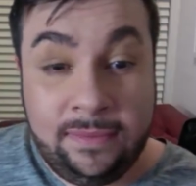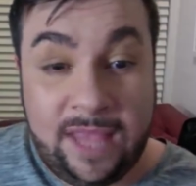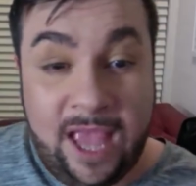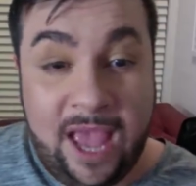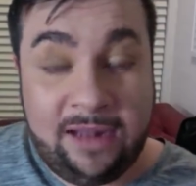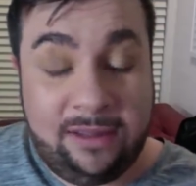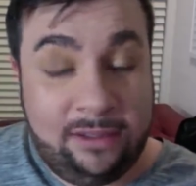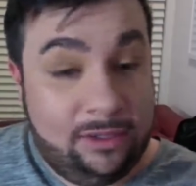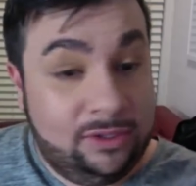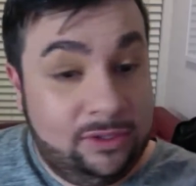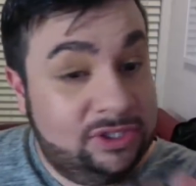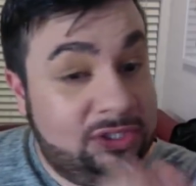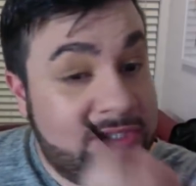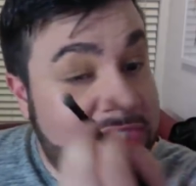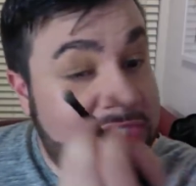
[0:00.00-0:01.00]
that
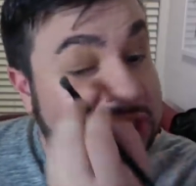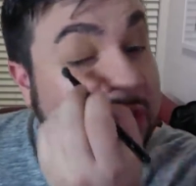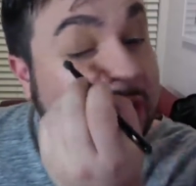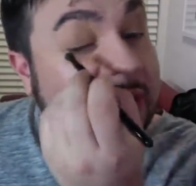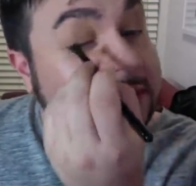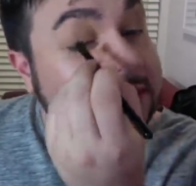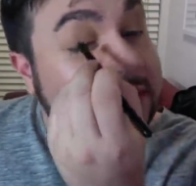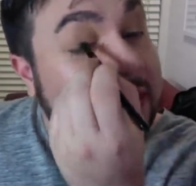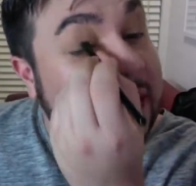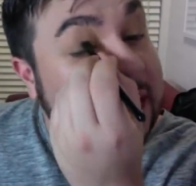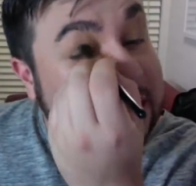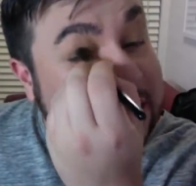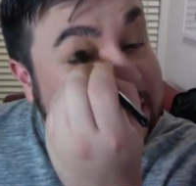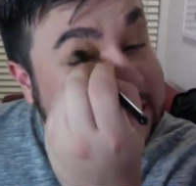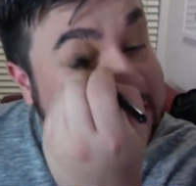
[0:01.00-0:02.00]
looks just
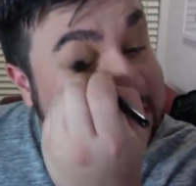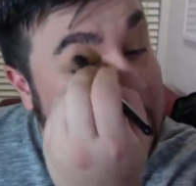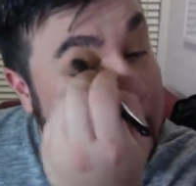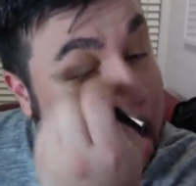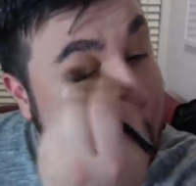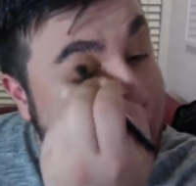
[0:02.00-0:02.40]
heinous.